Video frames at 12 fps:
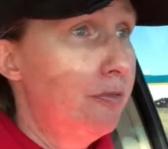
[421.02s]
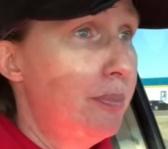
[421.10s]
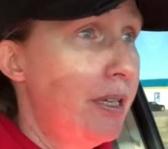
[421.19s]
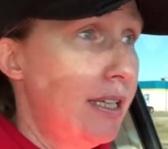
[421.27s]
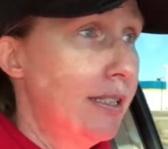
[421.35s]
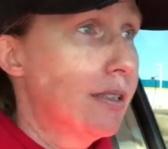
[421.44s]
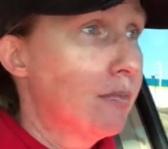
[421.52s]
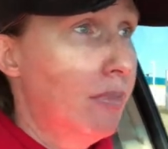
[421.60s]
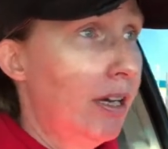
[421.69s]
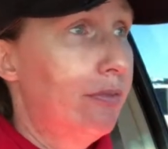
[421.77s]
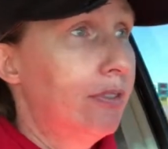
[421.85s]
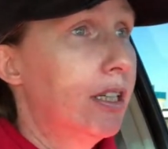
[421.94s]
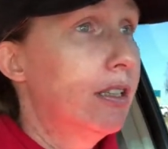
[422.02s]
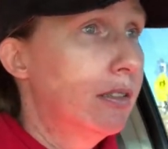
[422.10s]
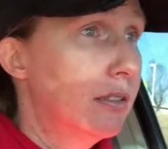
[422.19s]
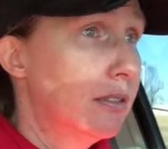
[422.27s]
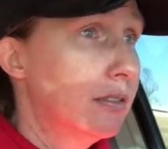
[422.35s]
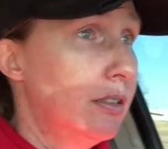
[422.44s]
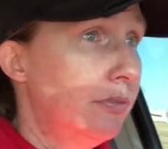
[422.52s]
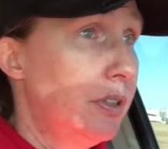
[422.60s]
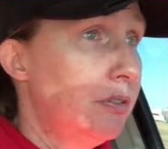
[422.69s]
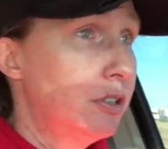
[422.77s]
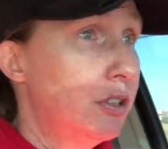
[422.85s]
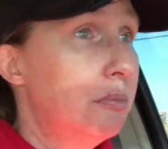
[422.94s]
peace. My front
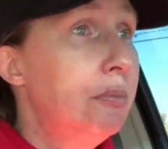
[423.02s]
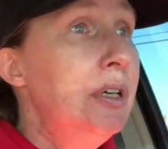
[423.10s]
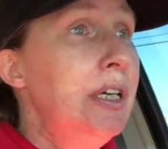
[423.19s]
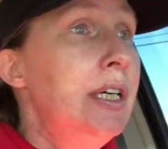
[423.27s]
living room